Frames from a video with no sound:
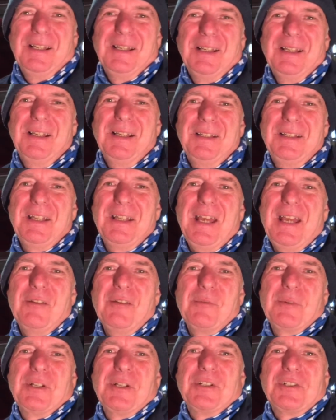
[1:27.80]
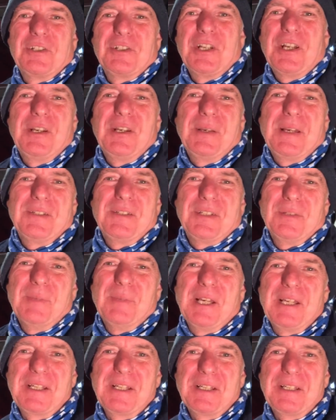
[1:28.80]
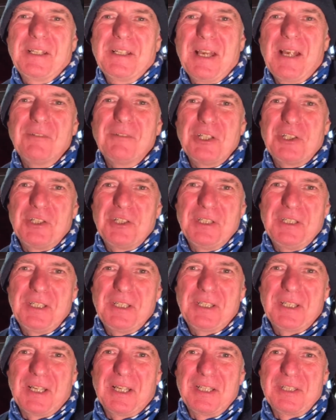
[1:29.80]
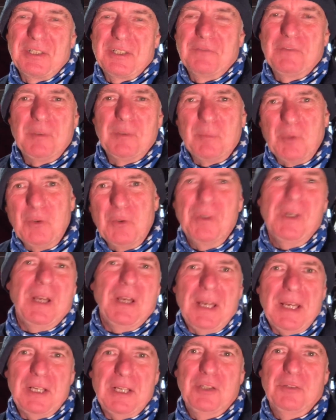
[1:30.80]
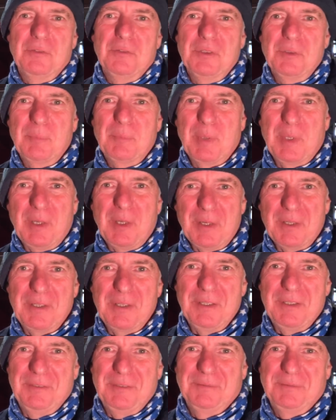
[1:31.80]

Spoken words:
And now I'm going to show you how to make a garage indicator for more accurate parking.